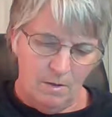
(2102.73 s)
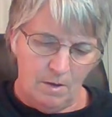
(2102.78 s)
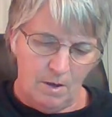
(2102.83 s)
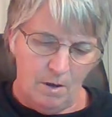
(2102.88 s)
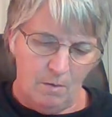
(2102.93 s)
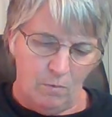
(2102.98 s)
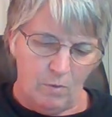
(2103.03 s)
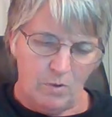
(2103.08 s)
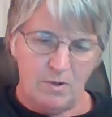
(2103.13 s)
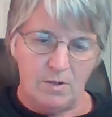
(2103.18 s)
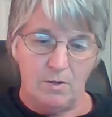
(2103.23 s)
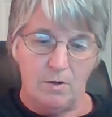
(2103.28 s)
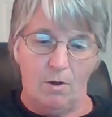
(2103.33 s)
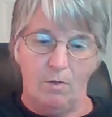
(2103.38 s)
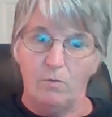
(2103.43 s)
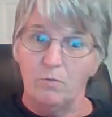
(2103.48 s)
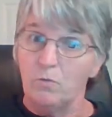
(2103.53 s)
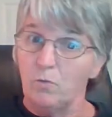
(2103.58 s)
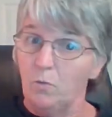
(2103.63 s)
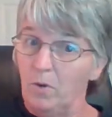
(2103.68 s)
that was
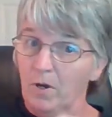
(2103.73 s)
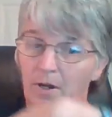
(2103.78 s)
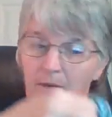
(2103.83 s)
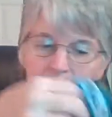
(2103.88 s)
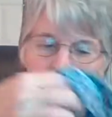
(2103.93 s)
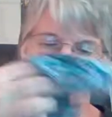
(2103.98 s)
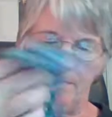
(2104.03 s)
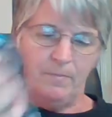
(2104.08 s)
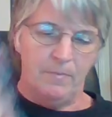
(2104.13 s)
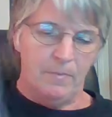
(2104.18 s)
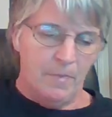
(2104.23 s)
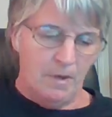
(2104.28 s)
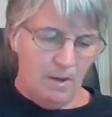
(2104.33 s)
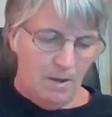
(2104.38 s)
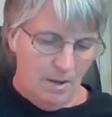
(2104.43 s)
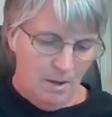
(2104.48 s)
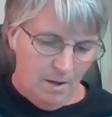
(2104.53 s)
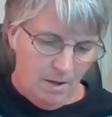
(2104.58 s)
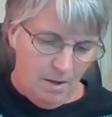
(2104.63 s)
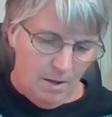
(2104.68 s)
$1.20.
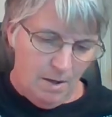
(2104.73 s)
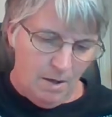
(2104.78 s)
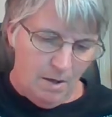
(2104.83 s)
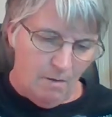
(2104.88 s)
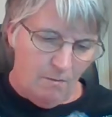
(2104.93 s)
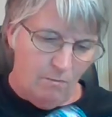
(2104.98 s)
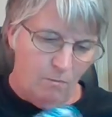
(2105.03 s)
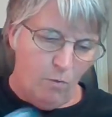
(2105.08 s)
And